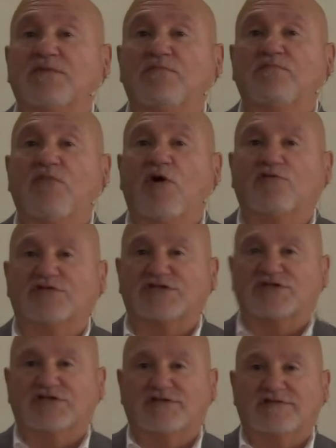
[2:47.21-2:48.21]

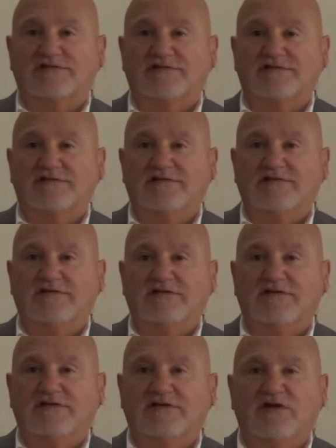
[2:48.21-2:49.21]
most?
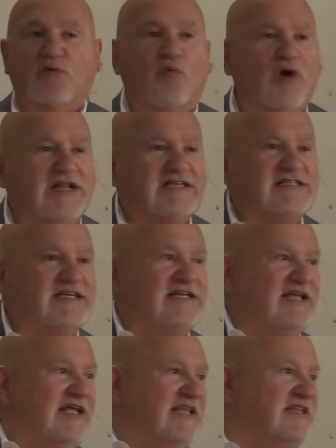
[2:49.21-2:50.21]
What is it
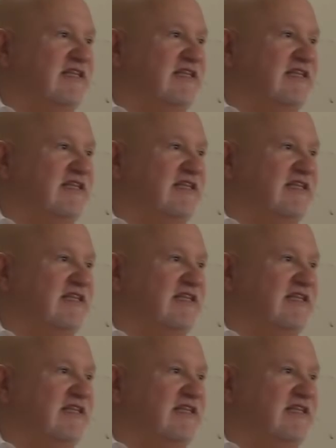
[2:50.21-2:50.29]
in